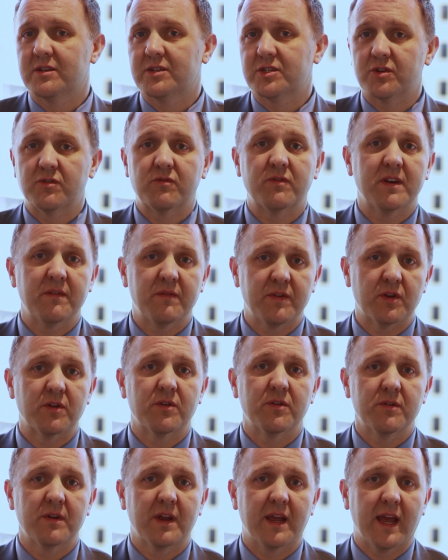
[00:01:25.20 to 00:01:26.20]
to
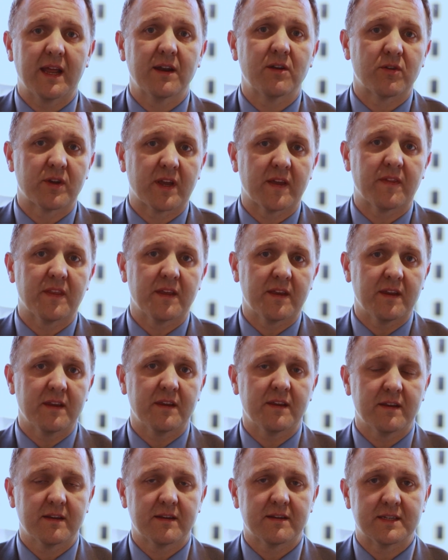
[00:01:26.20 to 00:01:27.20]
review and look at
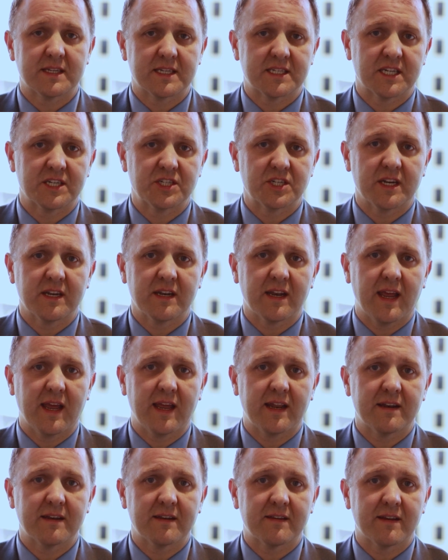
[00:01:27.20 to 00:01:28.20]
the decision
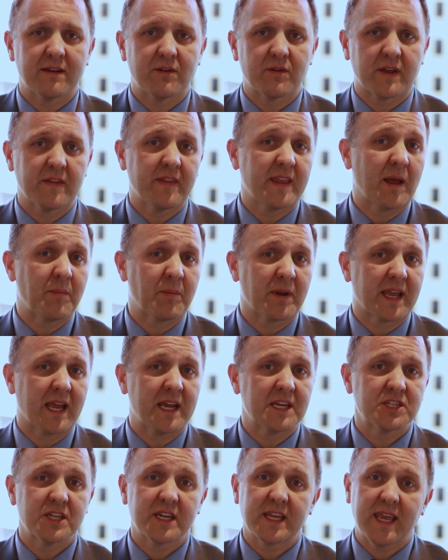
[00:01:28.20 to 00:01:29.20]
and look at the
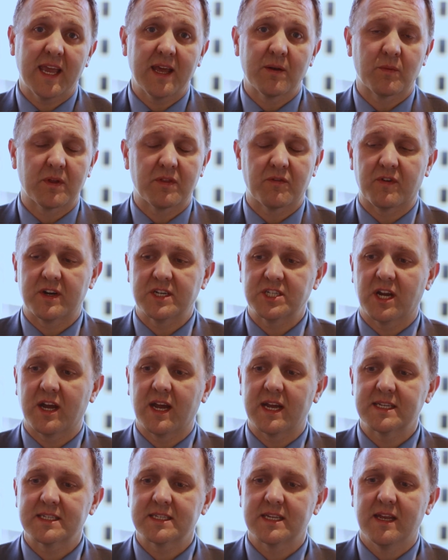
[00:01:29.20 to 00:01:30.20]
application again with fresh
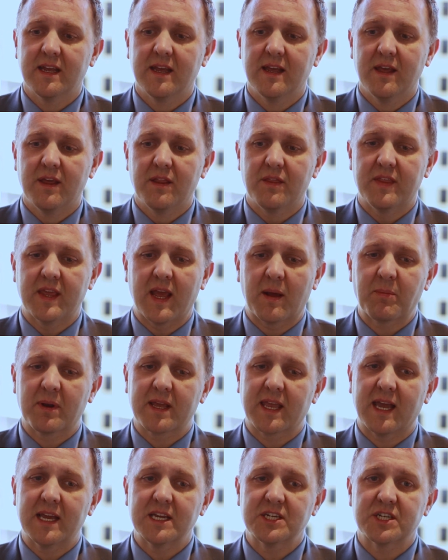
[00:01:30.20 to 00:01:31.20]
eyes. The
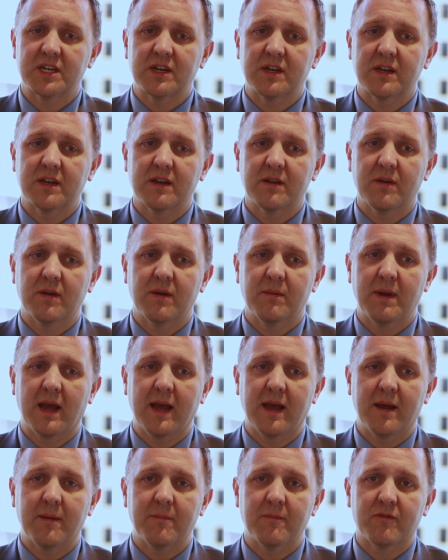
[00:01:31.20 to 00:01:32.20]
application
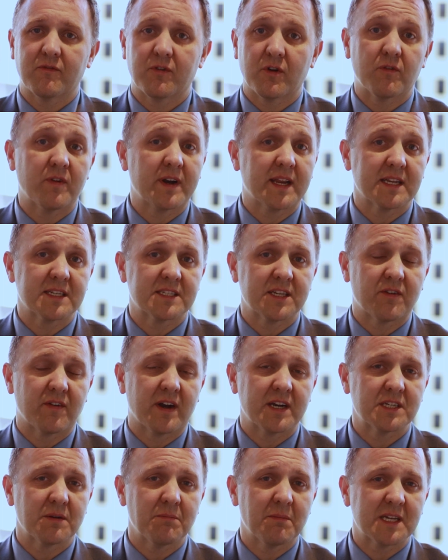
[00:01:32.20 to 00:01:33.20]
for a
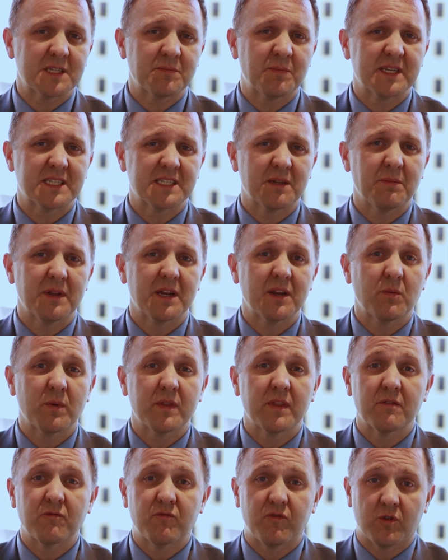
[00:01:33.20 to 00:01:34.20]
reconsideration must be submitted
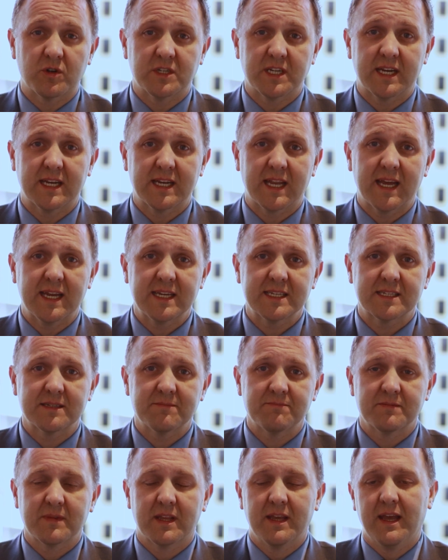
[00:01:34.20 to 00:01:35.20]
within 14 days,
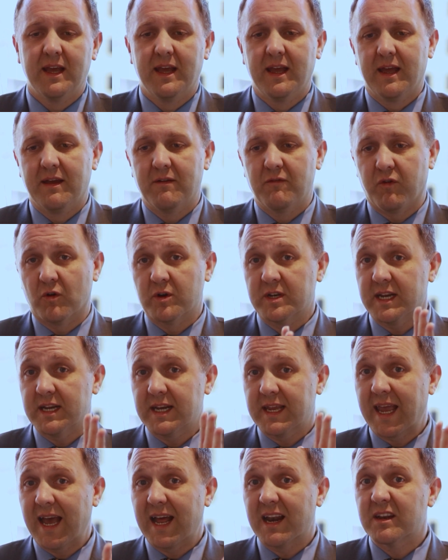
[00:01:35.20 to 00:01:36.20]

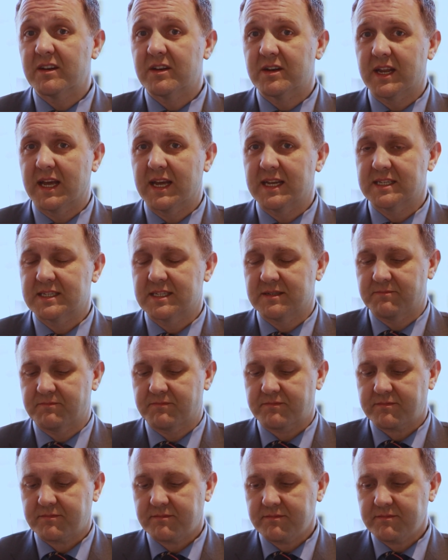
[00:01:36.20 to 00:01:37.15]
14 calendar days.